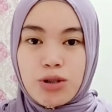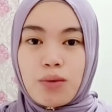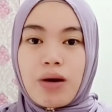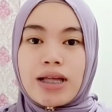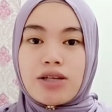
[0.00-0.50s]
so
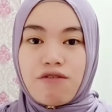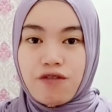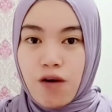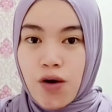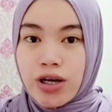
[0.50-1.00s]
it's
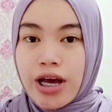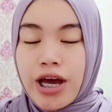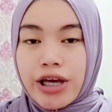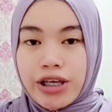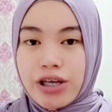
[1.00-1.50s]

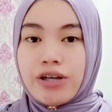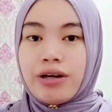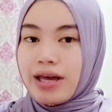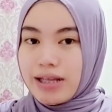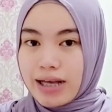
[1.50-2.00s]
4-year
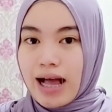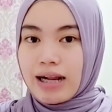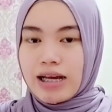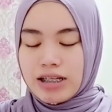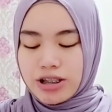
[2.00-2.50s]
in
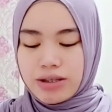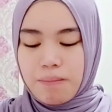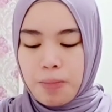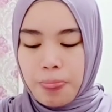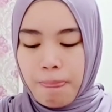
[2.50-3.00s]
college.
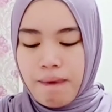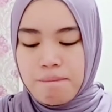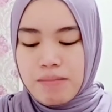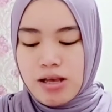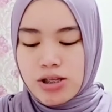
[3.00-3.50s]

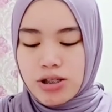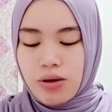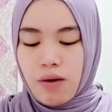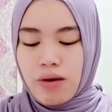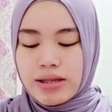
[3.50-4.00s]

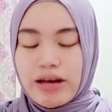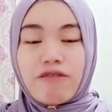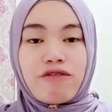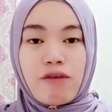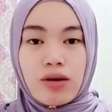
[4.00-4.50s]
So in that
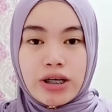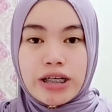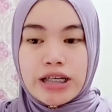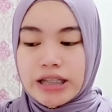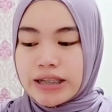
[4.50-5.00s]
4
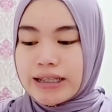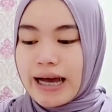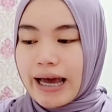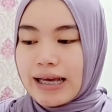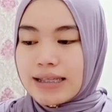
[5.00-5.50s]
years
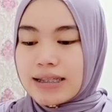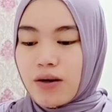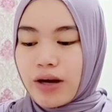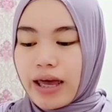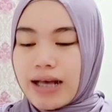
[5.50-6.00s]
guys,
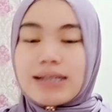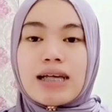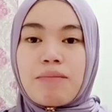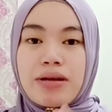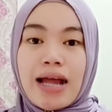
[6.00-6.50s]
okay,
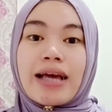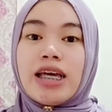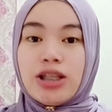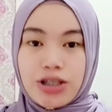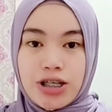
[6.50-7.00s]
kasama ng
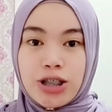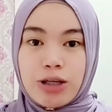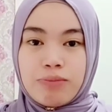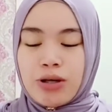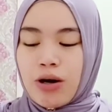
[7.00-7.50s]

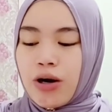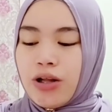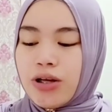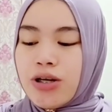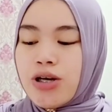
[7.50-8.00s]
internship doon.
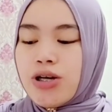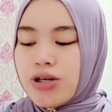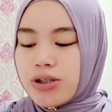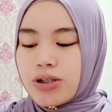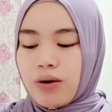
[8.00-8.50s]

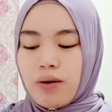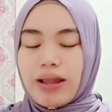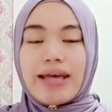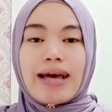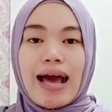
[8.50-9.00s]
So
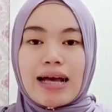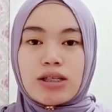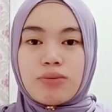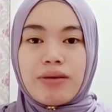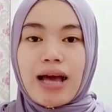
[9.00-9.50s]
like
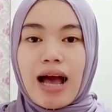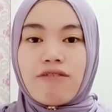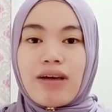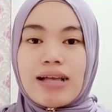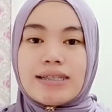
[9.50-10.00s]
us, we have
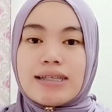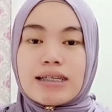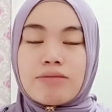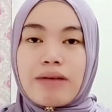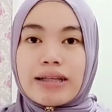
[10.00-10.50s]
a
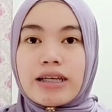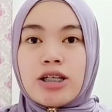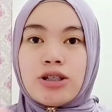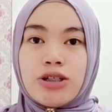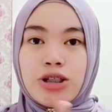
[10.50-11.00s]
6-month
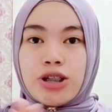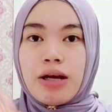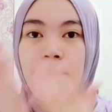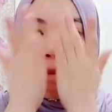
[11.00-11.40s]
internship,